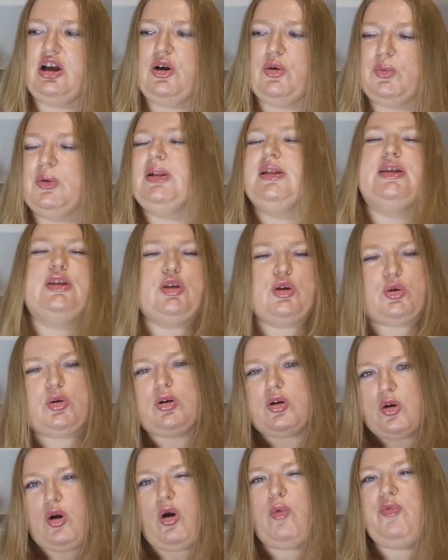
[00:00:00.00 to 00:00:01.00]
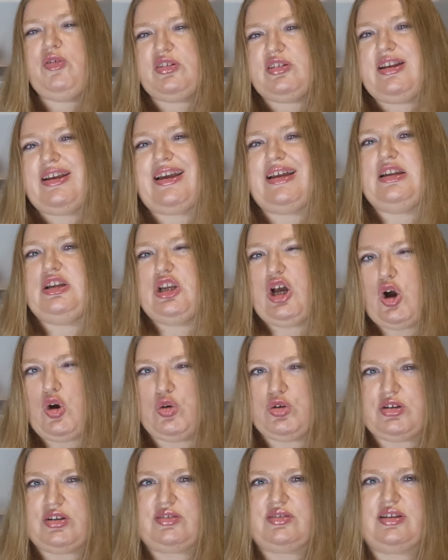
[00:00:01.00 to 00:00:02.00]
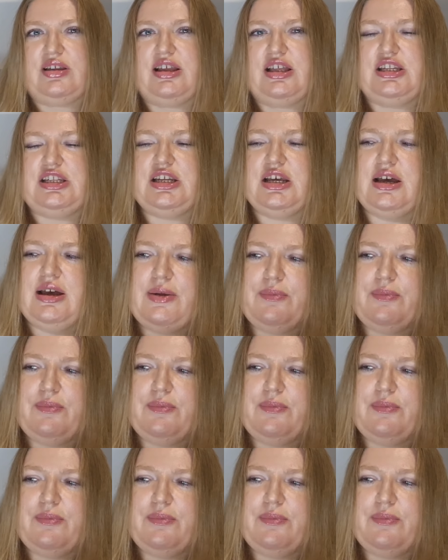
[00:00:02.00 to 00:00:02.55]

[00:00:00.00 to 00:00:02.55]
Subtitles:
Well, you obviously can notice it,